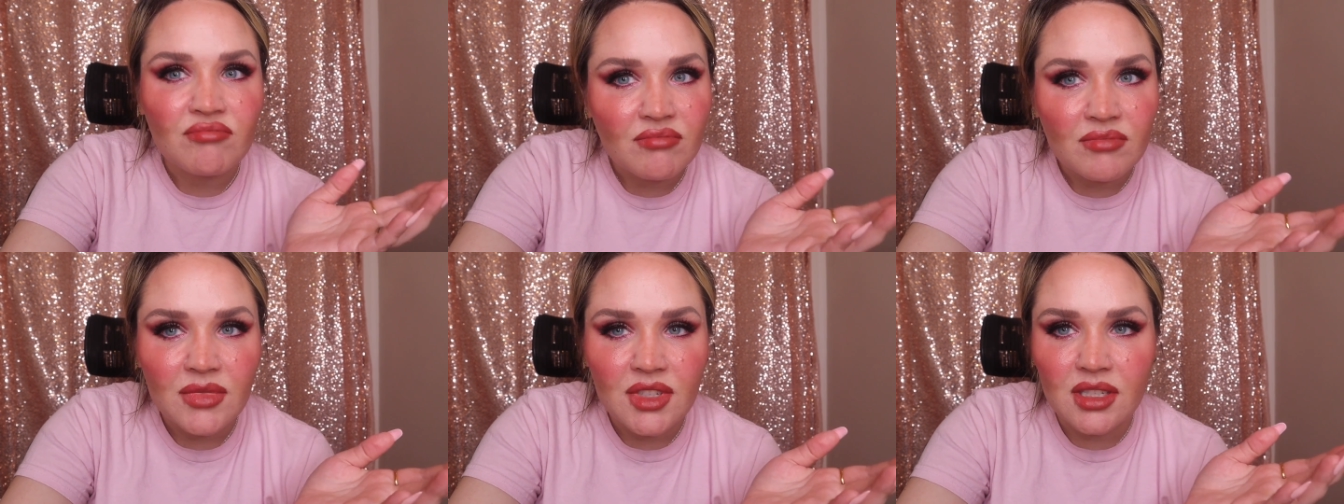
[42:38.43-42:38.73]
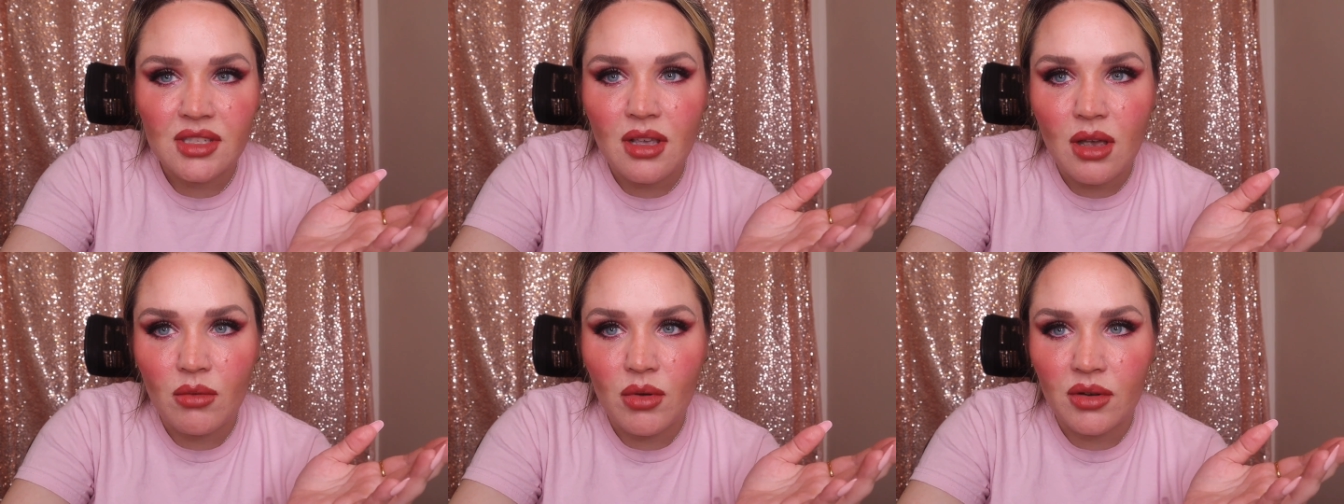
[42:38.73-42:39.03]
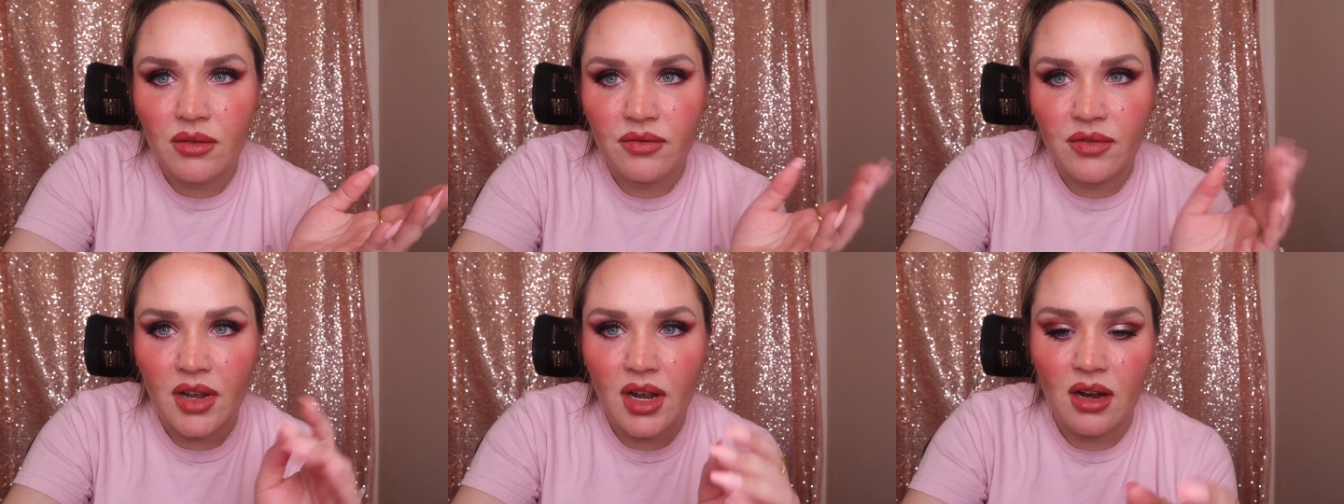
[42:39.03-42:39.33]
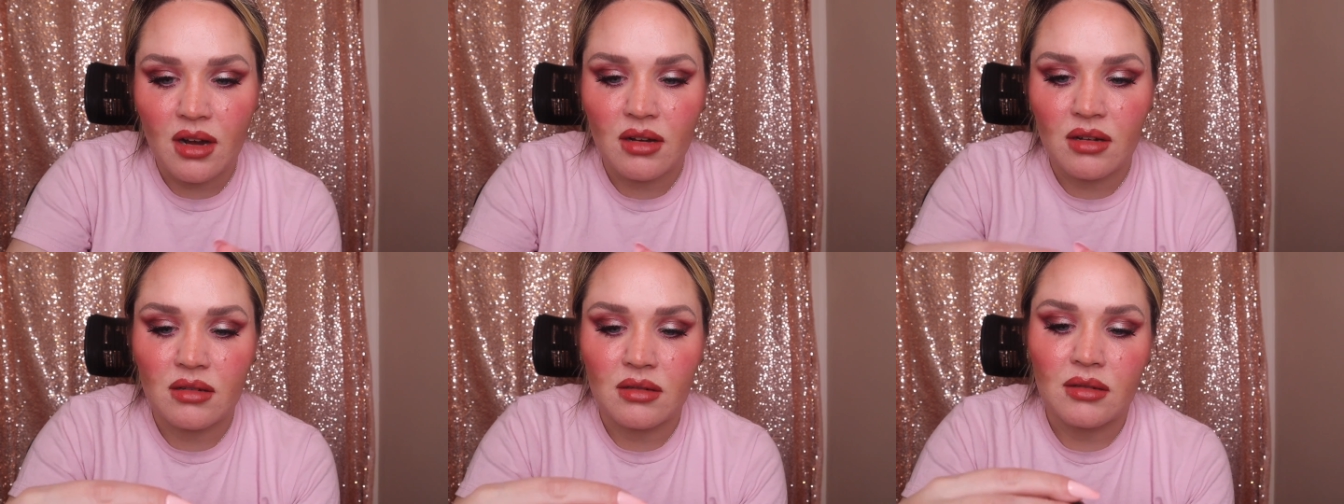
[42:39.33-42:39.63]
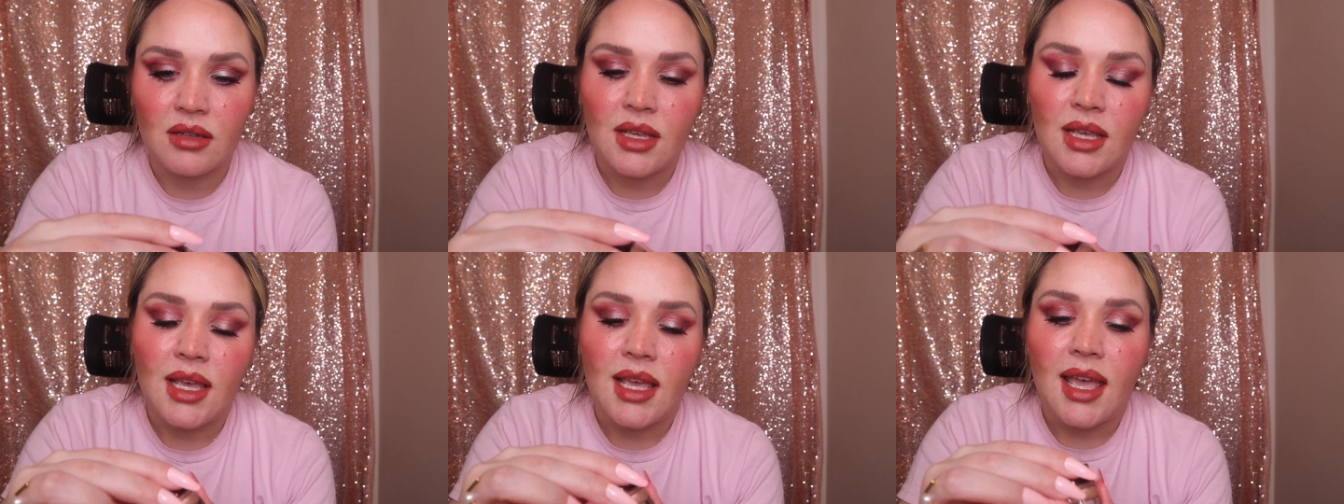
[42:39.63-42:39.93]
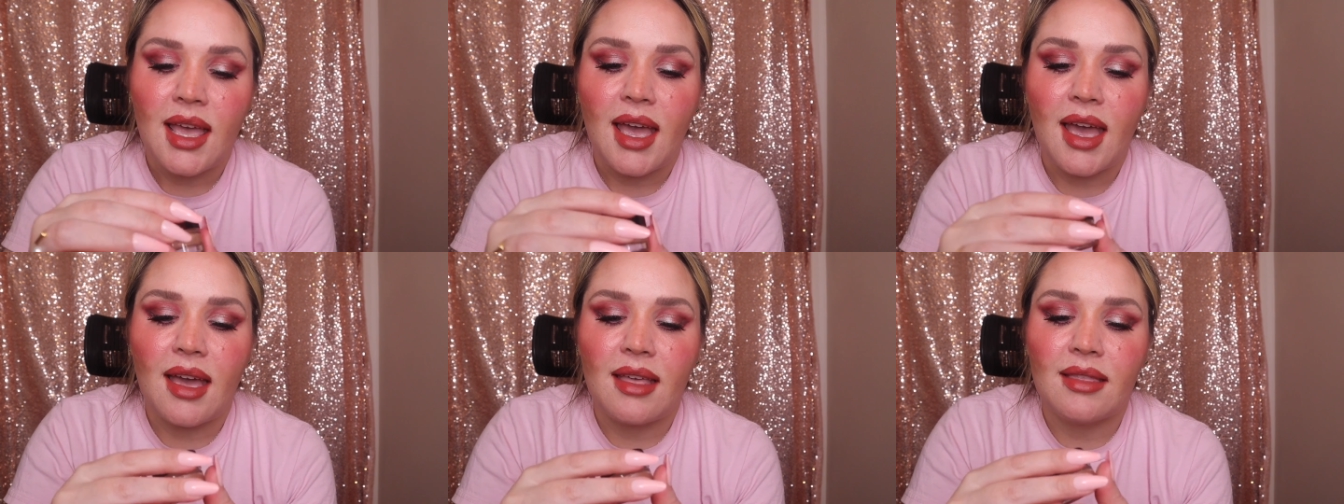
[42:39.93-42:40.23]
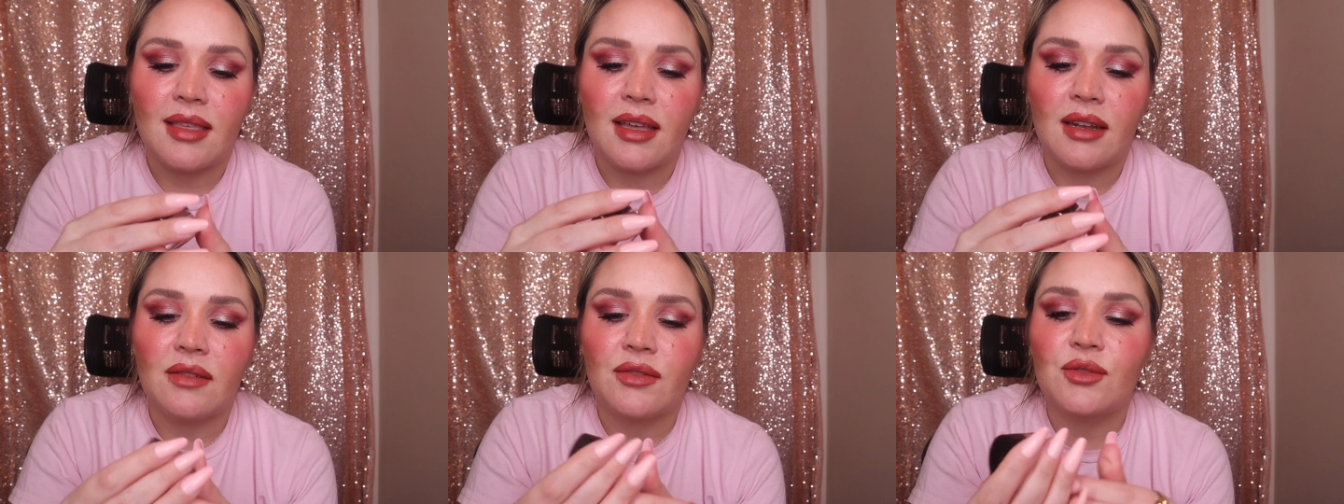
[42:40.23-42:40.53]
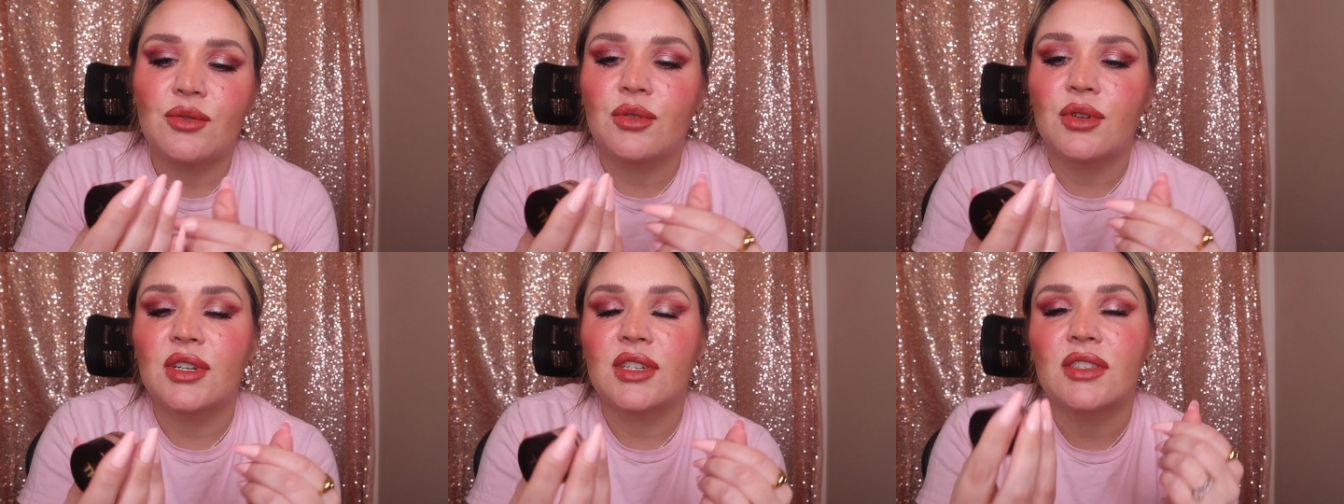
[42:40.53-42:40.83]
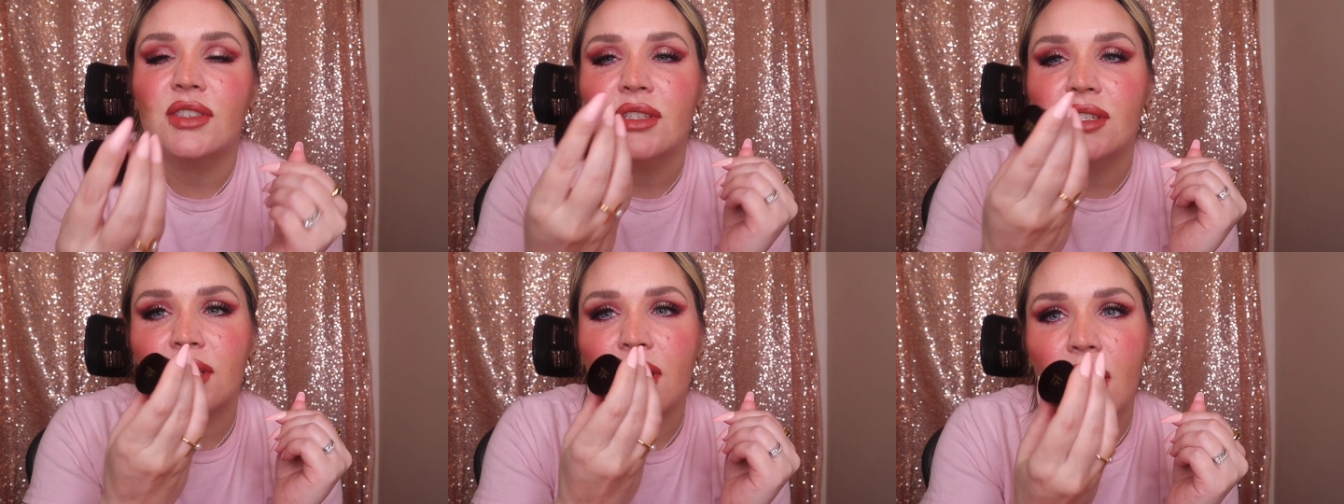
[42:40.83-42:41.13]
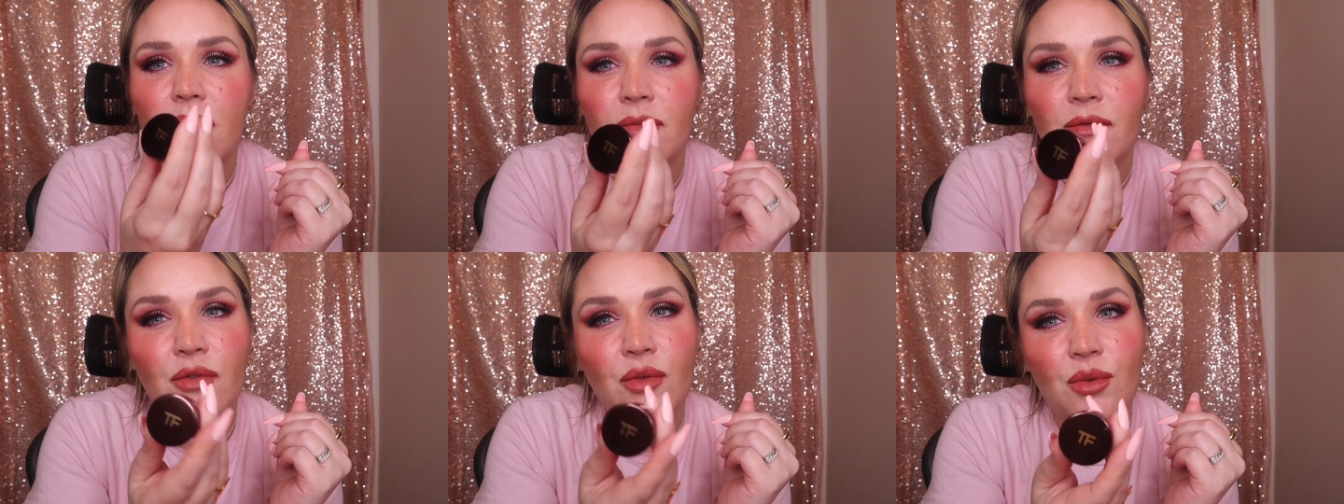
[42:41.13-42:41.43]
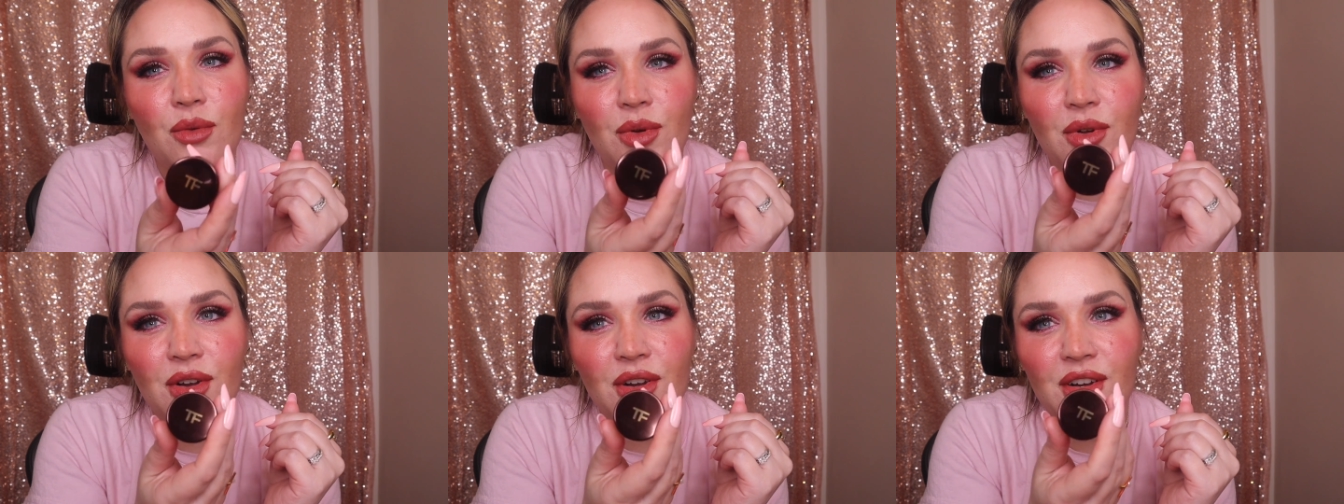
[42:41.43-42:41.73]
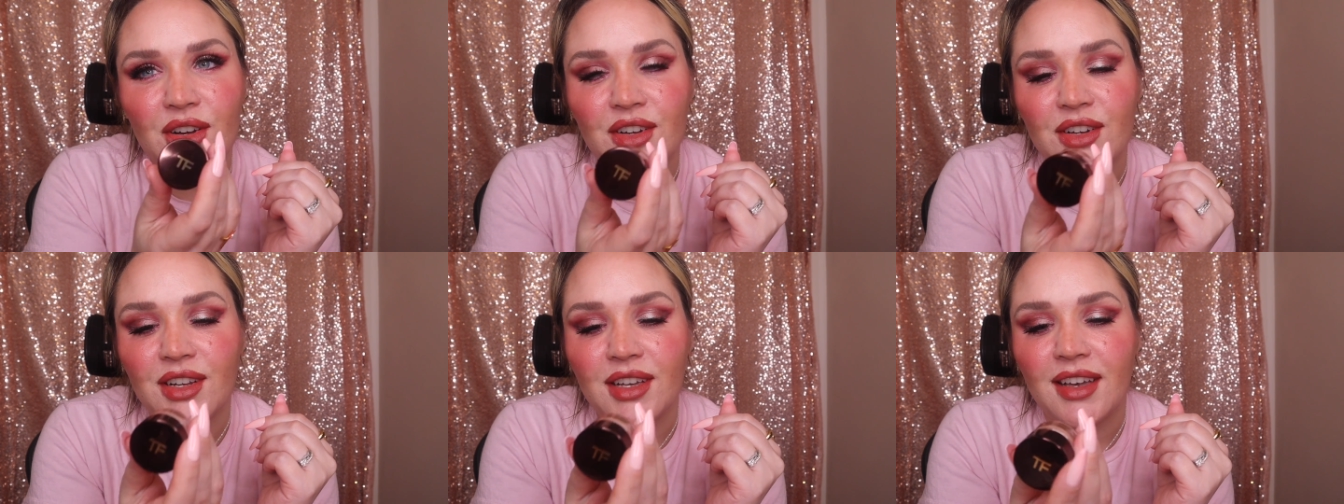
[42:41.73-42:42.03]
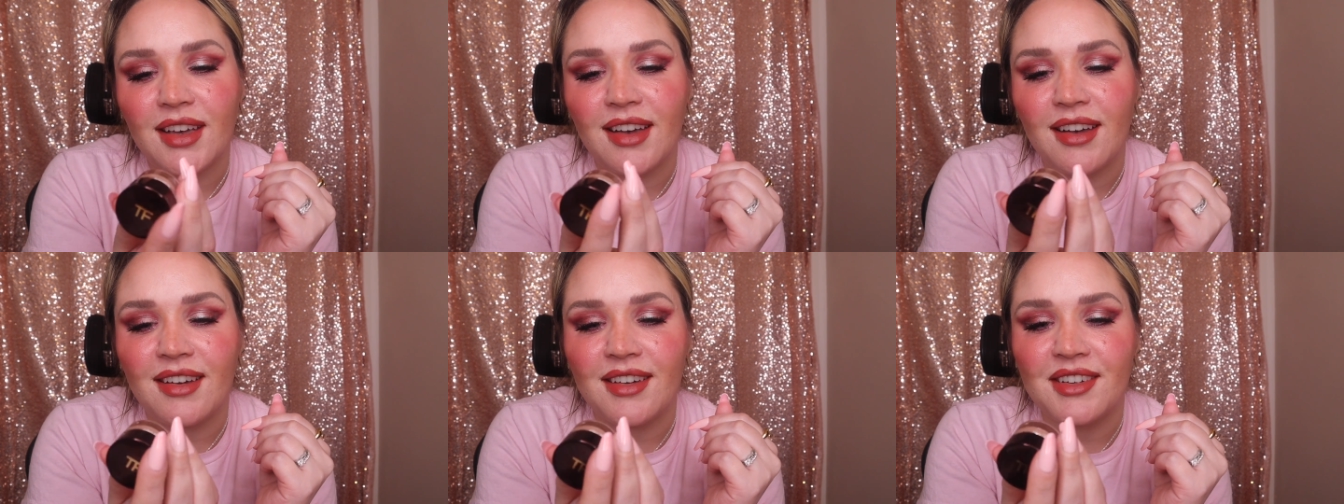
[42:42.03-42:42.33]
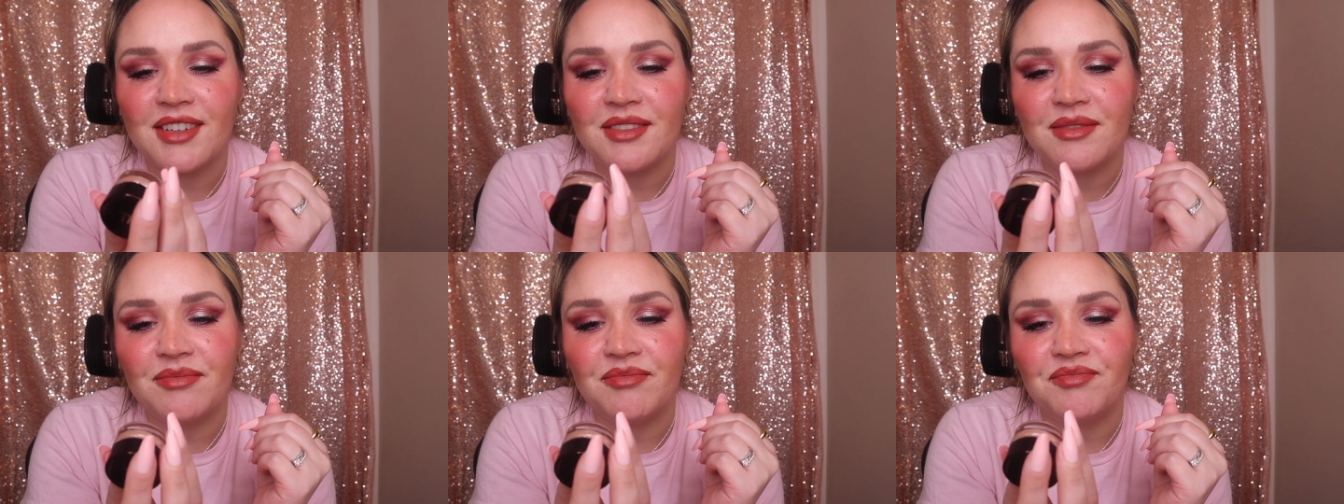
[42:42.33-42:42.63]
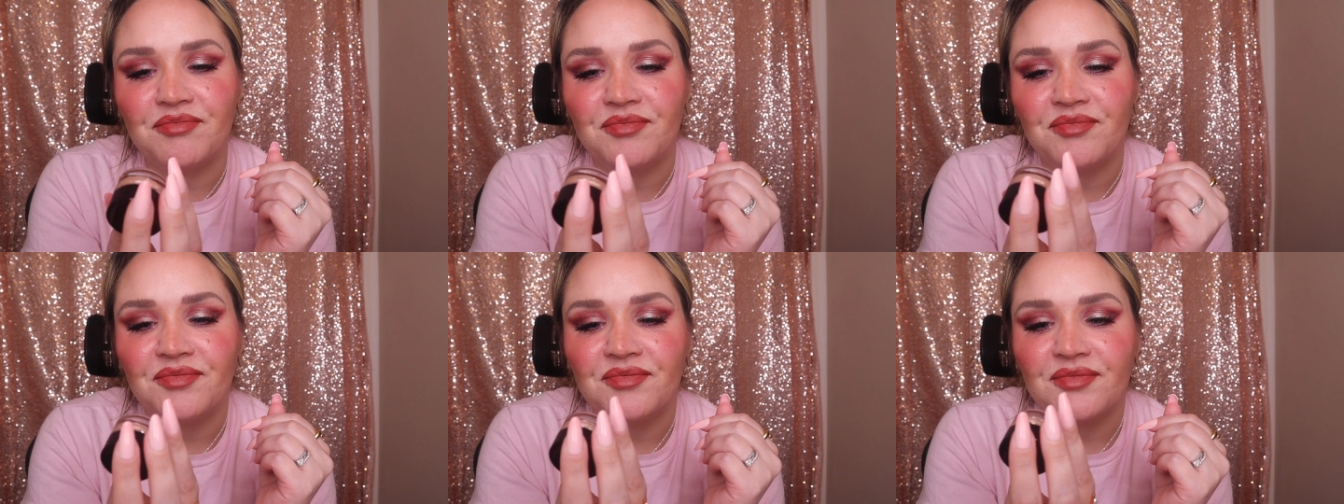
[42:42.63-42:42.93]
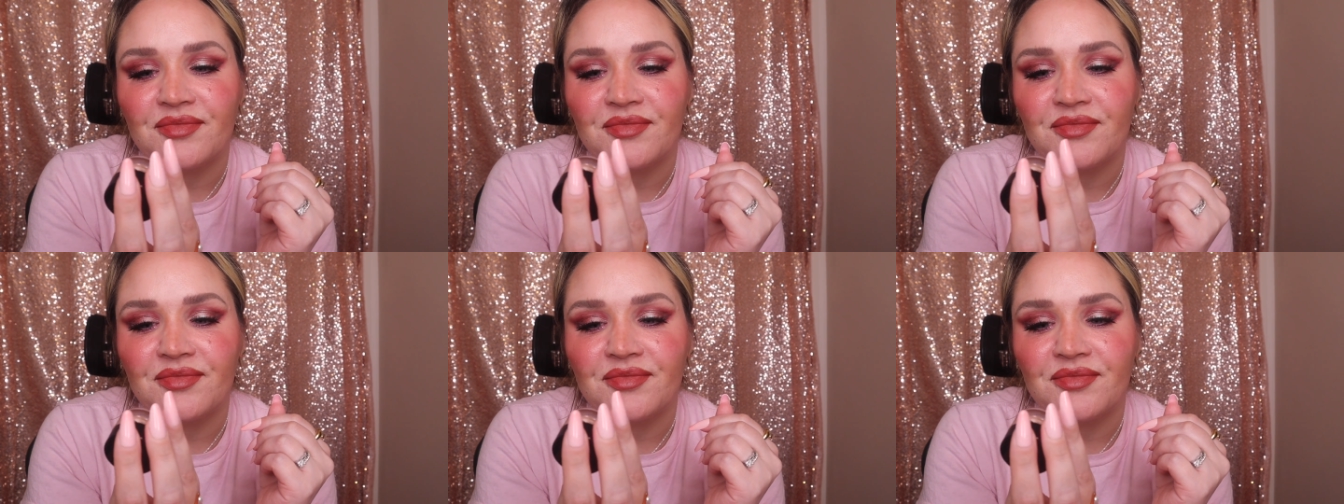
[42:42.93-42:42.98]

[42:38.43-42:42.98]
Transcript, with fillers: So unfair. And then of course the Tom Ford, um,